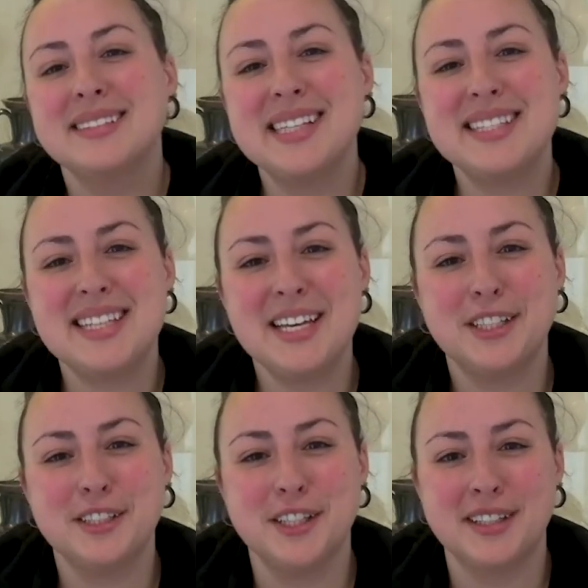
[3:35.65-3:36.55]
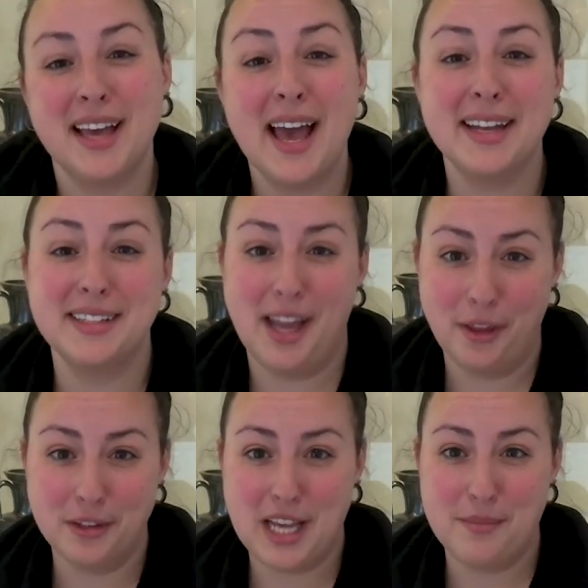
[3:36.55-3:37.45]
Let's take a look at
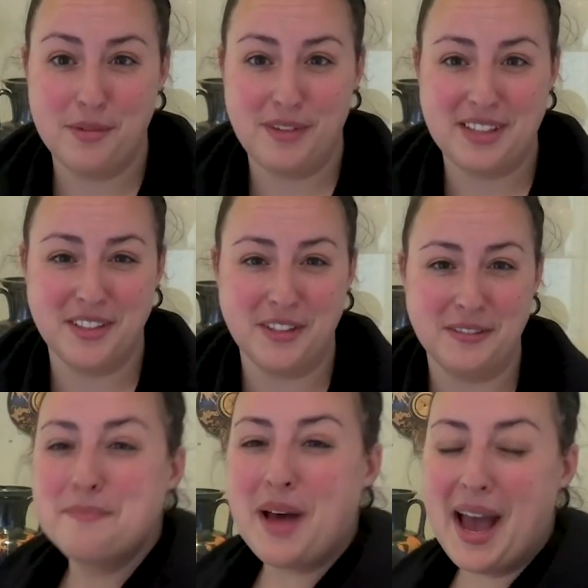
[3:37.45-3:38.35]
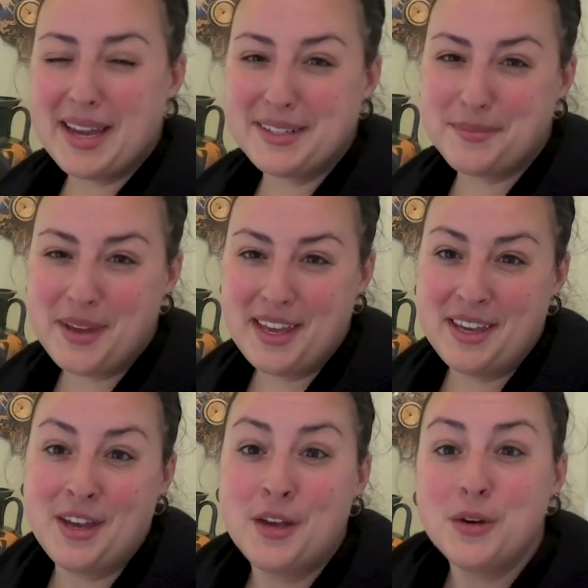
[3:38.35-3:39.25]
another type of vessel. Behind
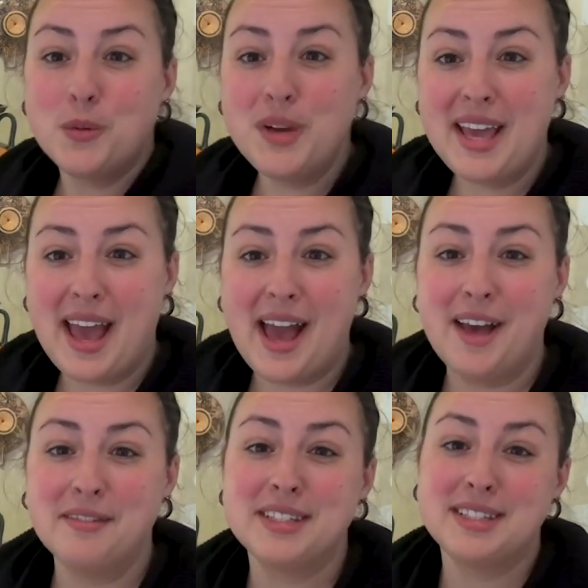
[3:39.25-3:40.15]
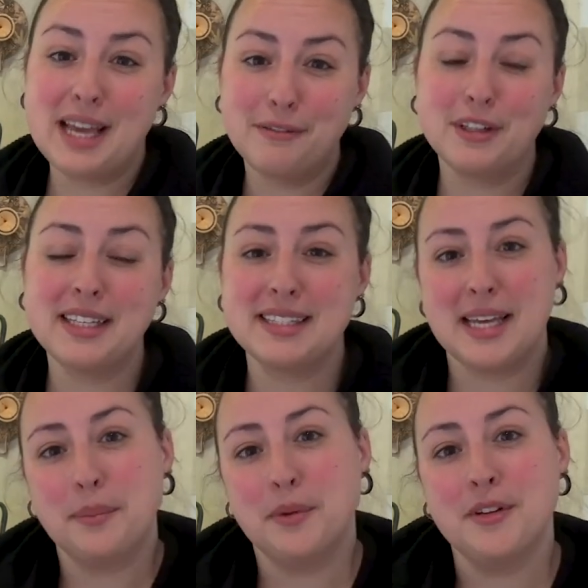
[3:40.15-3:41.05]
me, we have several
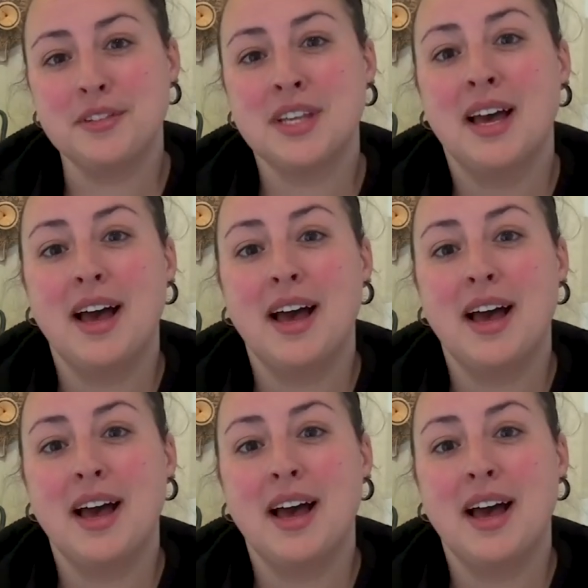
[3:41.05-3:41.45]
examples